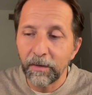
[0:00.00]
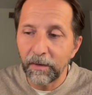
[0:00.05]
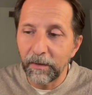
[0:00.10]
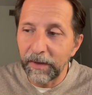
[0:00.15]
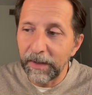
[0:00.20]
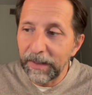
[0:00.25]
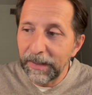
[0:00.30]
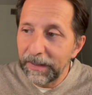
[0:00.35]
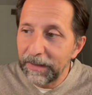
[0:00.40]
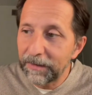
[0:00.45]
or
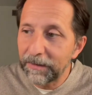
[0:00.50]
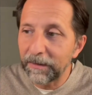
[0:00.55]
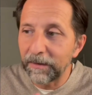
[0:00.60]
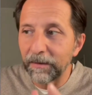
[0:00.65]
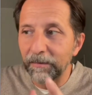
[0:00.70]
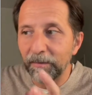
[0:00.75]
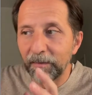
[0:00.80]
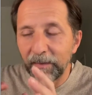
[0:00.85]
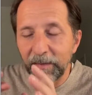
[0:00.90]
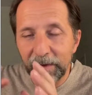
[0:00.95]
at least
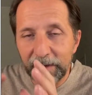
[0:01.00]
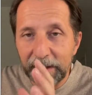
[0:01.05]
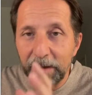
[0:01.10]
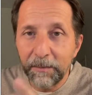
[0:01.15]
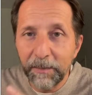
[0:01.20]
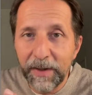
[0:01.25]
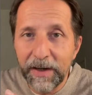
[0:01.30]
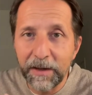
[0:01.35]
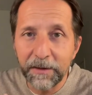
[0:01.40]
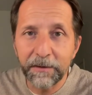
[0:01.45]
some
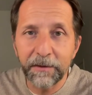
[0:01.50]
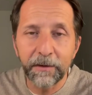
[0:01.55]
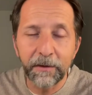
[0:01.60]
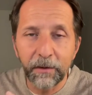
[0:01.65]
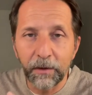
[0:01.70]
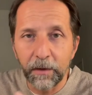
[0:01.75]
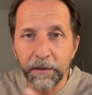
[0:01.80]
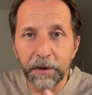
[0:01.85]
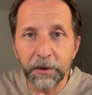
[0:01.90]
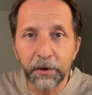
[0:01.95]
parts
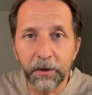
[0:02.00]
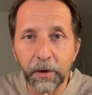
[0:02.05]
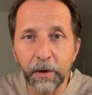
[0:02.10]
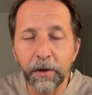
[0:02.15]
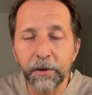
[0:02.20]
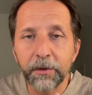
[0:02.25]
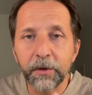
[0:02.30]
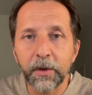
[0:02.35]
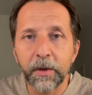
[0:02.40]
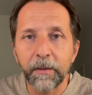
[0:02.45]
of the
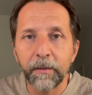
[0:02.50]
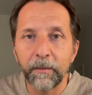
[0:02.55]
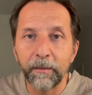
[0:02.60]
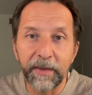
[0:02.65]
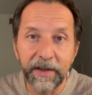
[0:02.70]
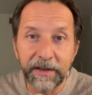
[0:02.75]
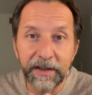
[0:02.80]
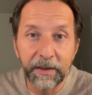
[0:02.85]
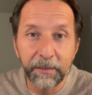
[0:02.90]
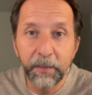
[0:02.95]
church,
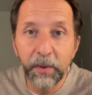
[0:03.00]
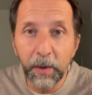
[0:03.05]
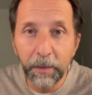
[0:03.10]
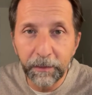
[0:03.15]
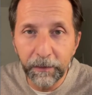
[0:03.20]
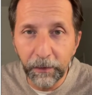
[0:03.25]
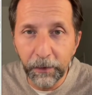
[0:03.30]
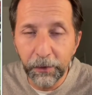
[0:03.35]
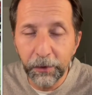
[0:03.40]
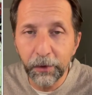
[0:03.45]
and the Pope
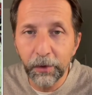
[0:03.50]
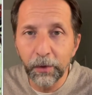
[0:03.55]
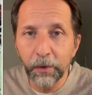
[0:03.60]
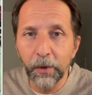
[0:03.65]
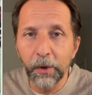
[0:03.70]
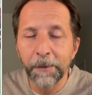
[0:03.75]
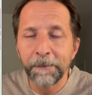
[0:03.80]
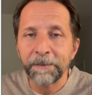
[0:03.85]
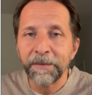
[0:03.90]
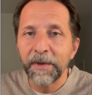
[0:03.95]
for
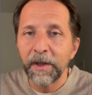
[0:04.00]
sure,